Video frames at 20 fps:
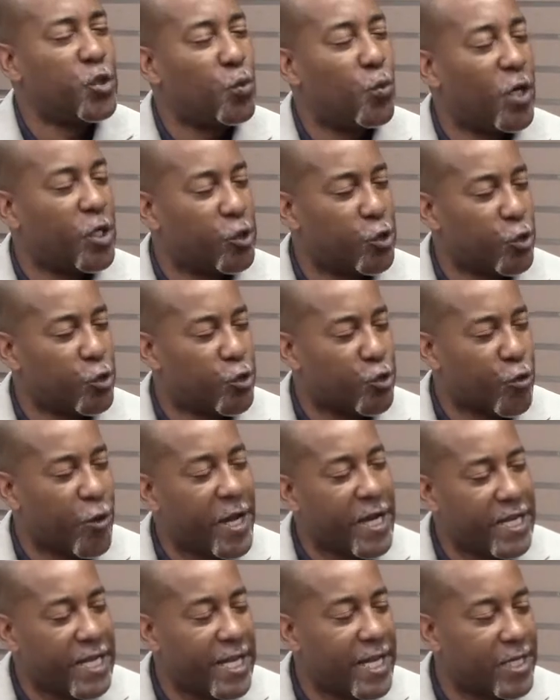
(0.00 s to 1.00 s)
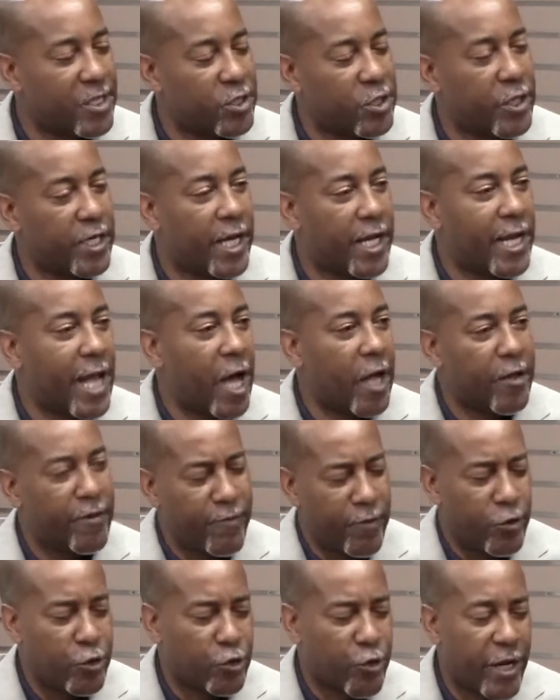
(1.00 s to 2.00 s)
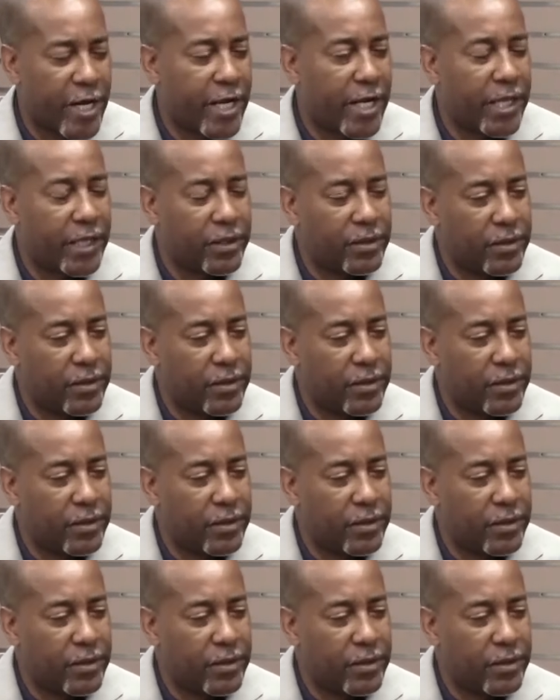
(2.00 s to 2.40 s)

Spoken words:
you want your trainees to get out of your training?